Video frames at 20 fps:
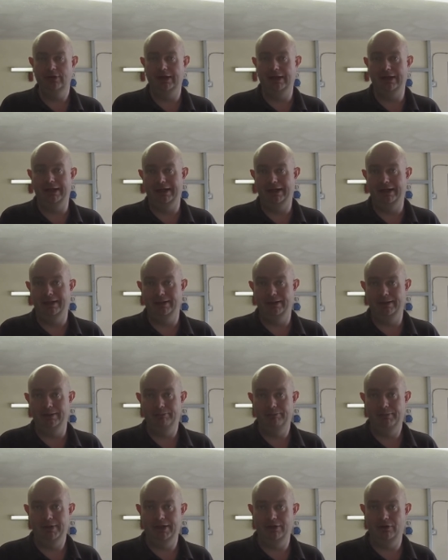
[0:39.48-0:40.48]
uh,
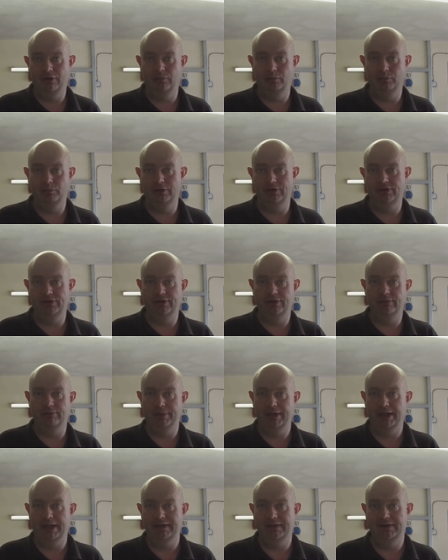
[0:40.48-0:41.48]
made up with some
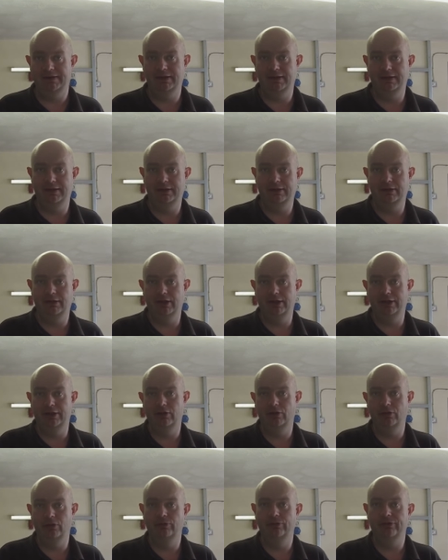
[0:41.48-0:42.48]
basic
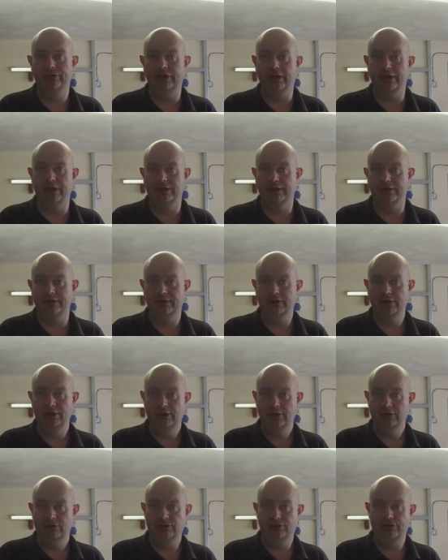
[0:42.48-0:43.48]
IOs on it
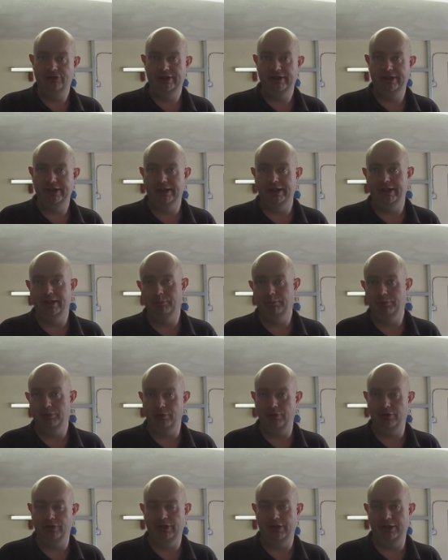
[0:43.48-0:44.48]
just in a
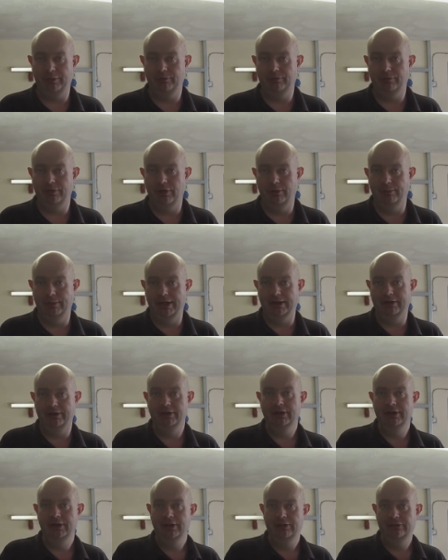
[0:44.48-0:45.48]
prototype format
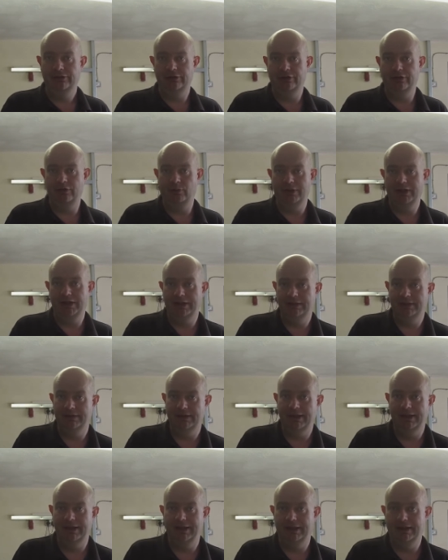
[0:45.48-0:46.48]
so that we can
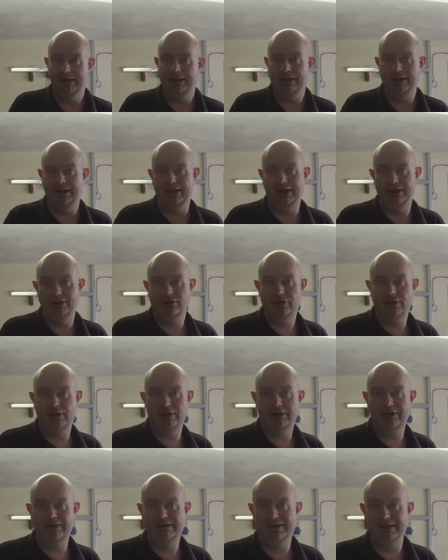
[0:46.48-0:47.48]
take a
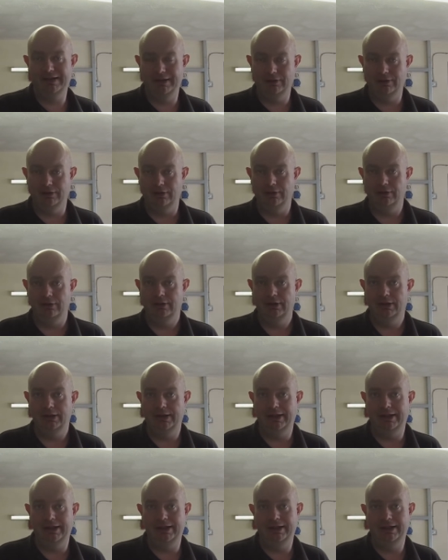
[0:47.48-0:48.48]
throttle signal
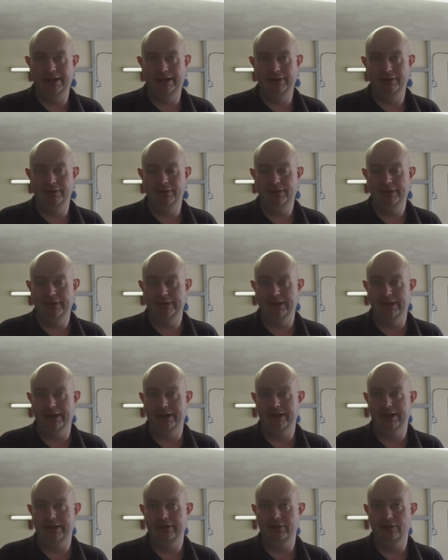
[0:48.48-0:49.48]
and
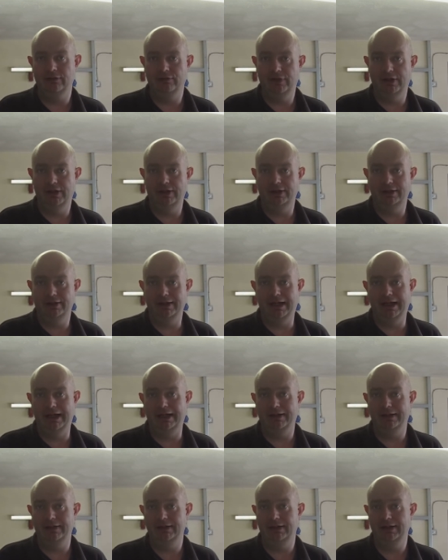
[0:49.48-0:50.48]
uh, convert
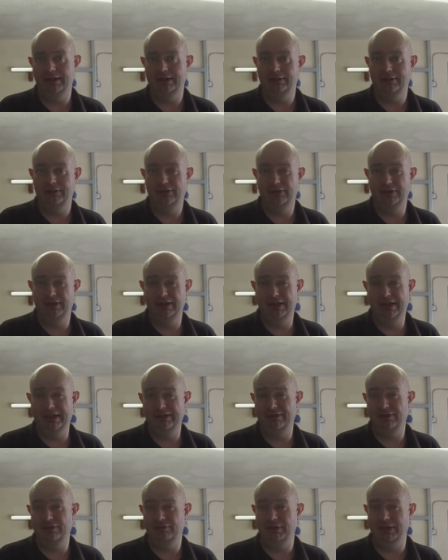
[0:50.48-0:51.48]
that into the
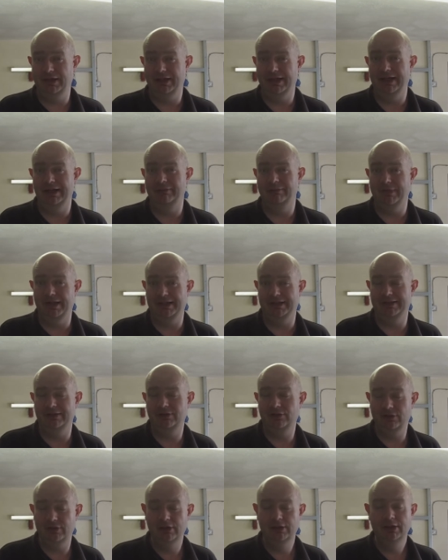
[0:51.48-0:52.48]
necessary CAN
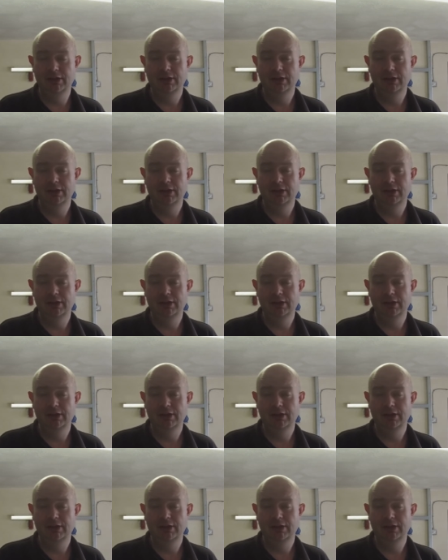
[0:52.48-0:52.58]
message